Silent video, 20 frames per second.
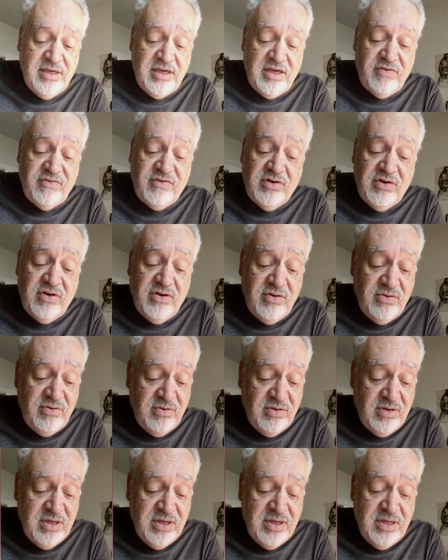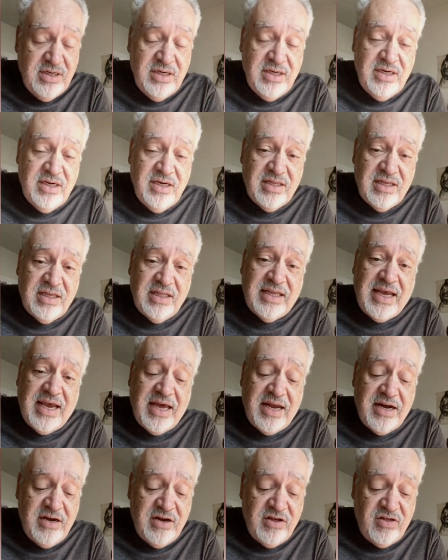If you do, then they
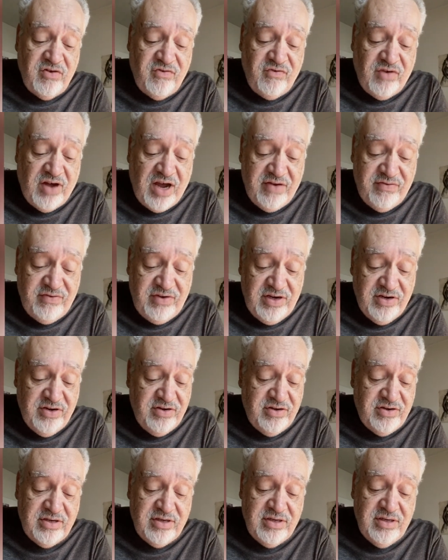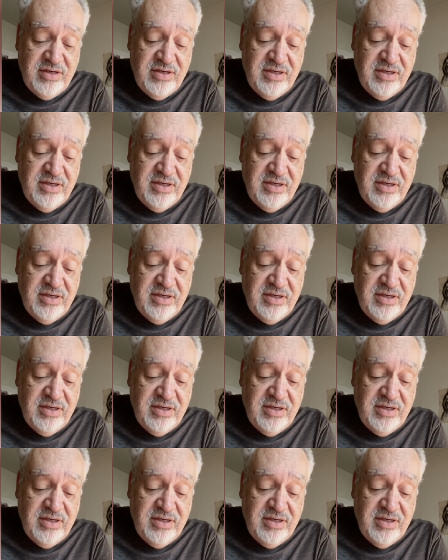add another 5 years.